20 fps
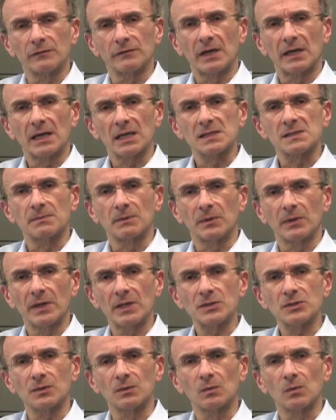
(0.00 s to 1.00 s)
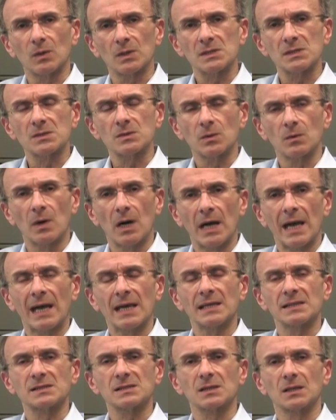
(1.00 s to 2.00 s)
of our exploration was to
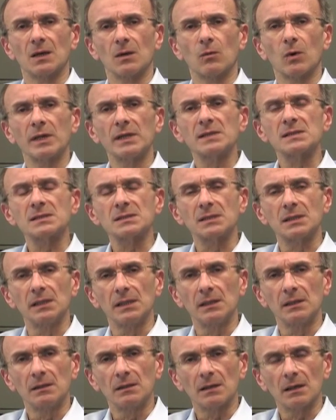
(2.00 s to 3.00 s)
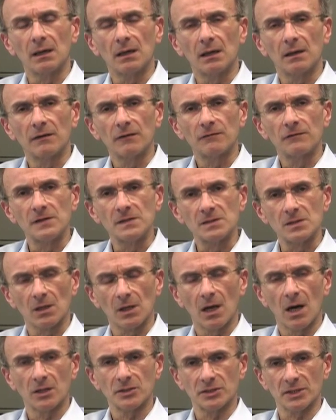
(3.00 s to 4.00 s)
ask, what is the uh,
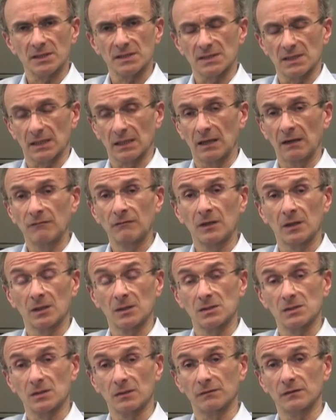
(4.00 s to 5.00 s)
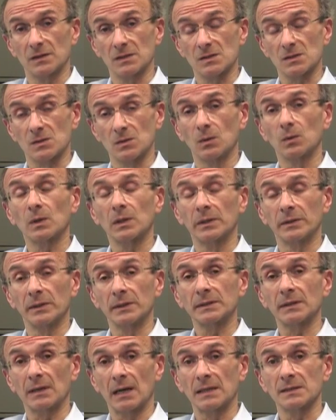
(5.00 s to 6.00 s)
physiologic significance of this nuclear
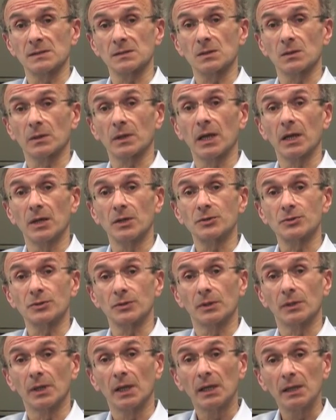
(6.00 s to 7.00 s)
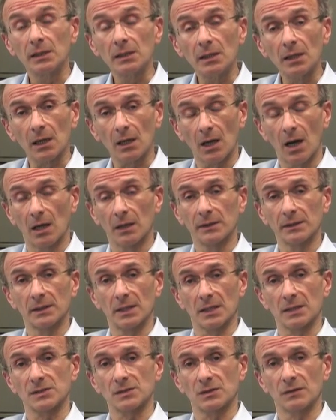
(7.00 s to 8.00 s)
translocation in the
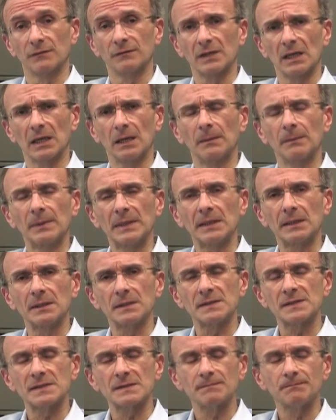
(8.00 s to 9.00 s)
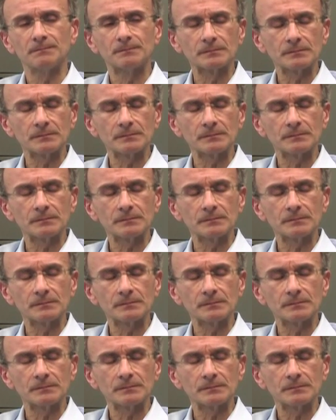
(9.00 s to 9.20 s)
context of diabetes?